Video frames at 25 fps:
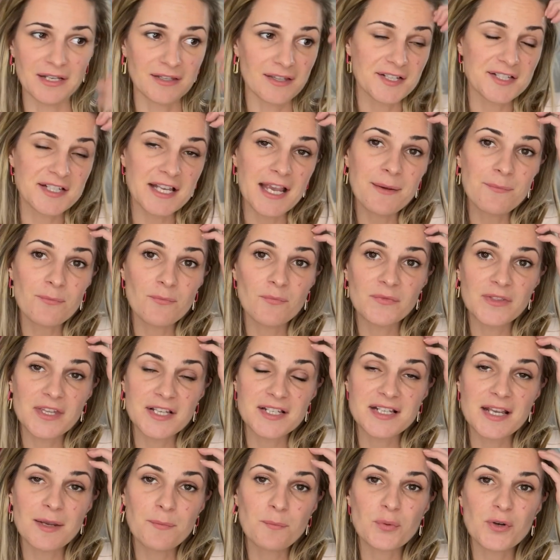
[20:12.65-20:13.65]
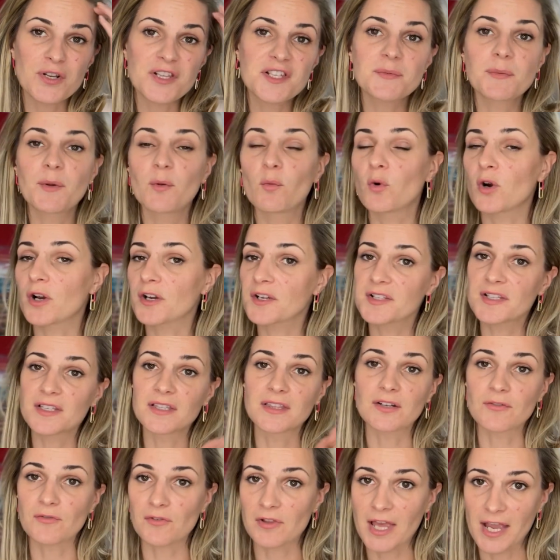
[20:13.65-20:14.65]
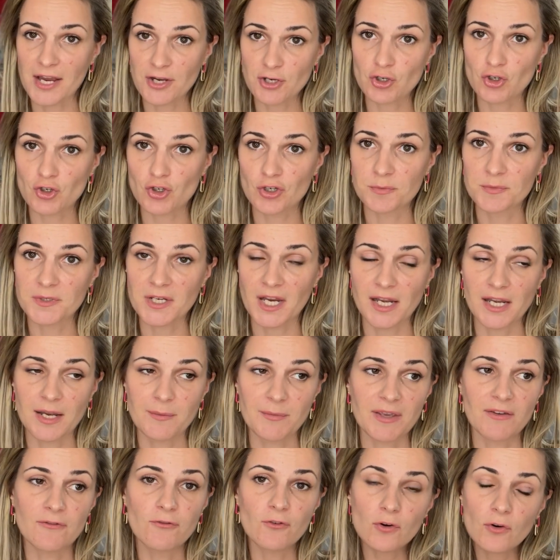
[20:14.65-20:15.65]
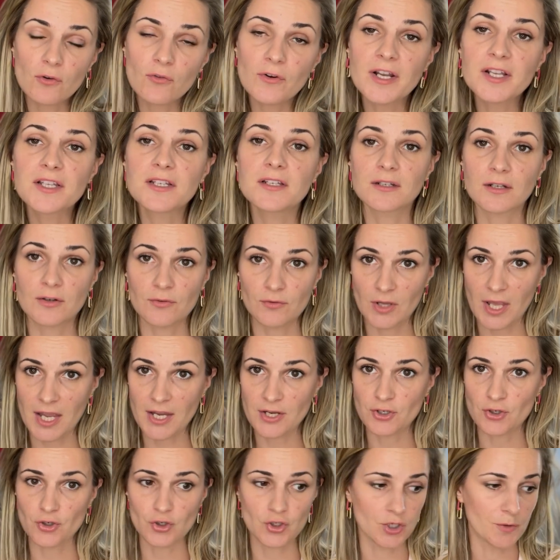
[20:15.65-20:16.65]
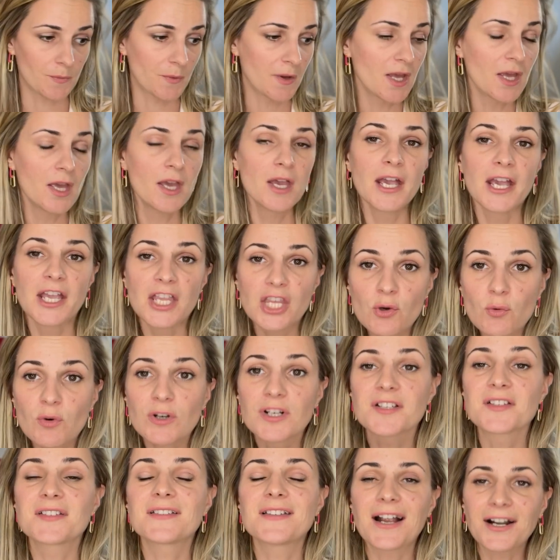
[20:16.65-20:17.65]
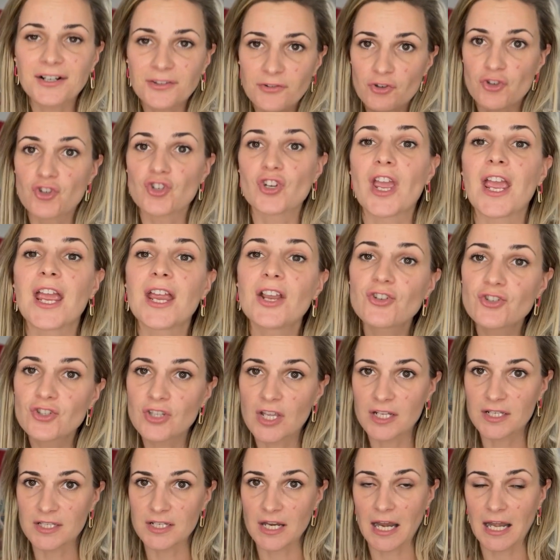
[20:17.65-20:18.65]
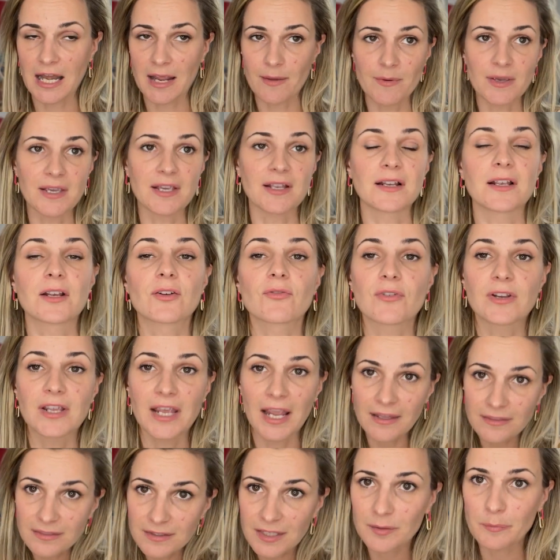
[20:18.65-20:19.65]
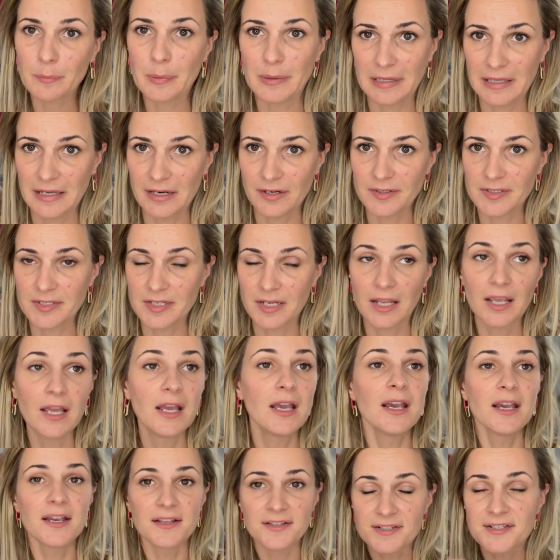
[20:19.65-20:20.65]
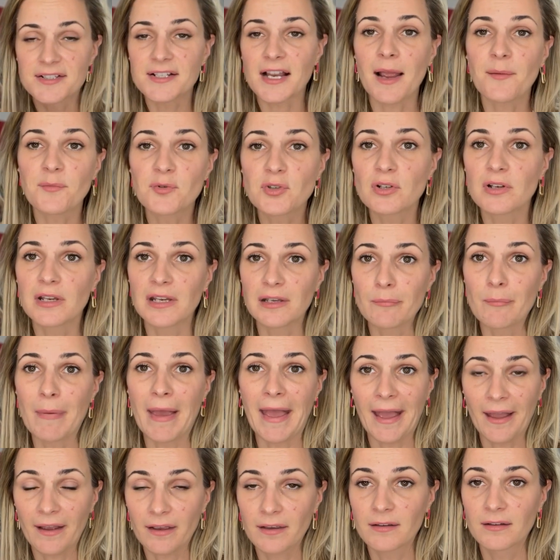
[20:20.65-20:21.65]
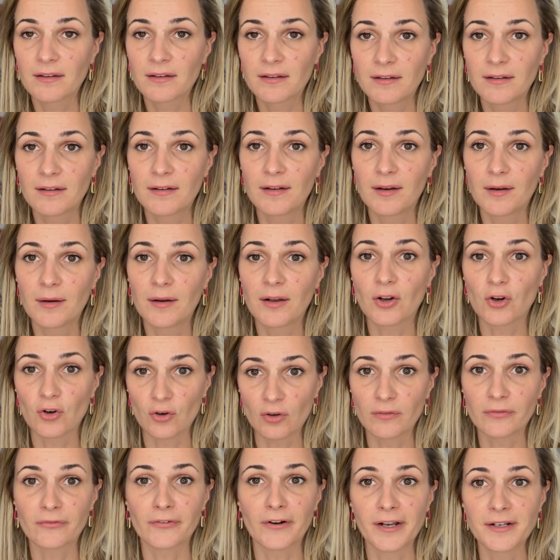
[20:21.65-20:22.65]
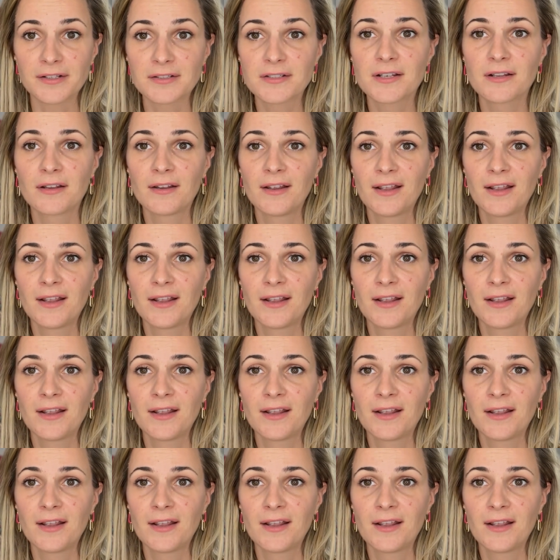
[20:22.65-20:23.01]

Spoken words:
The same principle works in the relationship dynamic. If you're already in a relationship and you want to start to change that dynamic and create that polarity, it's time to lean back, girlfriend.